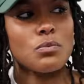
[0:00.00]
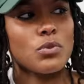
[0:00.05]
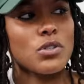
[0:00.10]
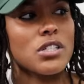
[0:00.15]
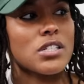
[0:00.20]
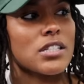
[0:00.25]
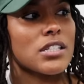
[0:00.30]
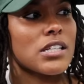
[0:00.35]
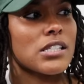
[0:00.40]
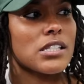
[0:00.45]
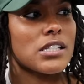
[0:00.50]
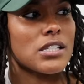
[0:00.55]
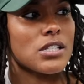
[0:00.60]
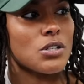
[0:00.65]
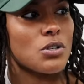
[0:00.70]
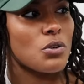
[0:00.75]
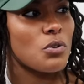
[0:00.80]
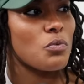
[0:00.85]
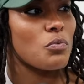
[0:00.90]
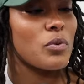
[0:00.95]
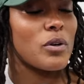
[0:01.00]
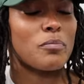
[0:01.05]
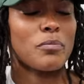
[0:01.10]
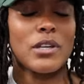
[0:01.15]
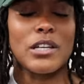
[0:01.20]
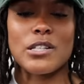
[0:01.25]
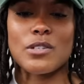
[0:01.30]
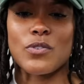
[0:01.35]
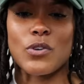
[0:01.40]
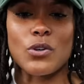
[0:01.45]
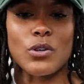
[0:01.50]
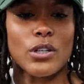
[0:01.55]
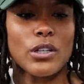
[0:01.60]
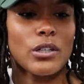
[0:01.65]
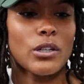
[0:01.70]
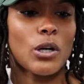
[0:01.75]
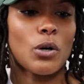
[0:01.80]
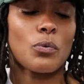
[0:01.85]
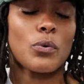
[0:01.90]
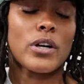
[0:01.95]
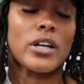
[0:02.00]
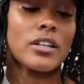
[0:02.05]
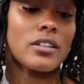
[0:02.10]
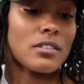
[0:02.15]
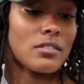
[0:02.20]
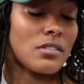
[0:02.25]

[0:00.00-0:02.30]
We'll just listen to what beats feel good or what,